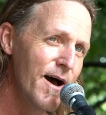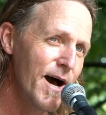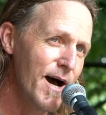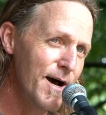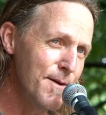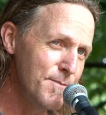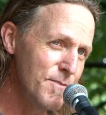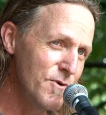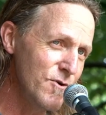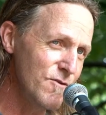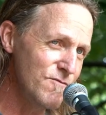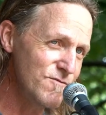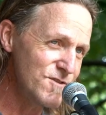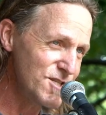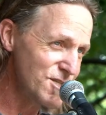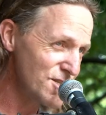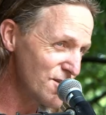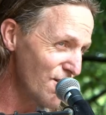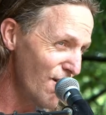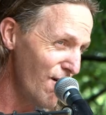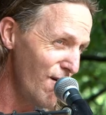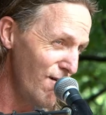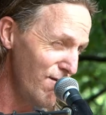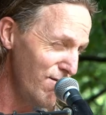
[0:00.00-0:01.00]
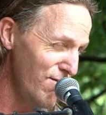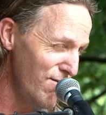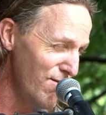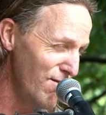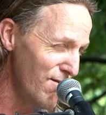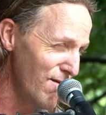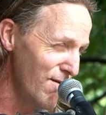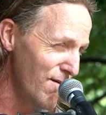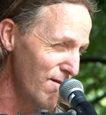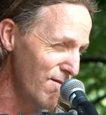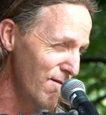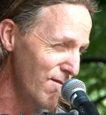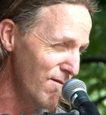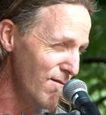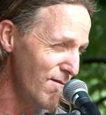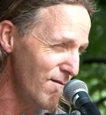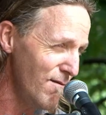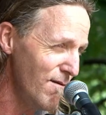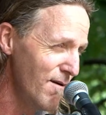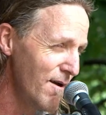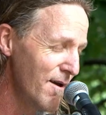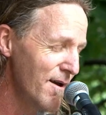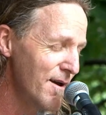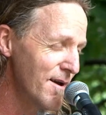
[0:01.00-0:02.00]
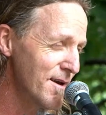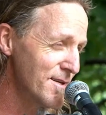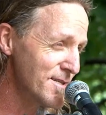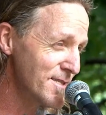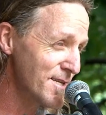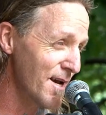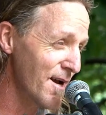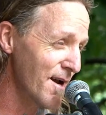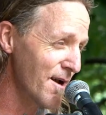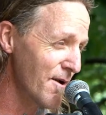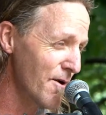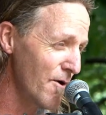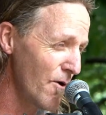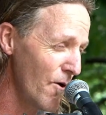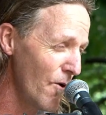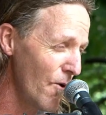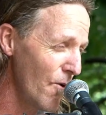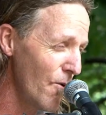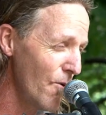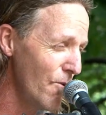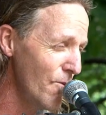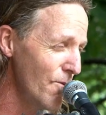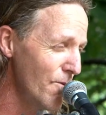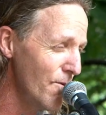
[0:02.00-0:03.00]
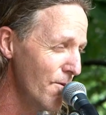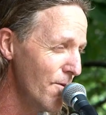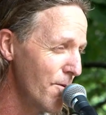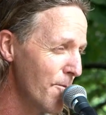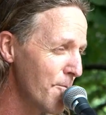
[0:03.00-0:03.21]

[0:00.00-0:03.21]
I move slow as I go.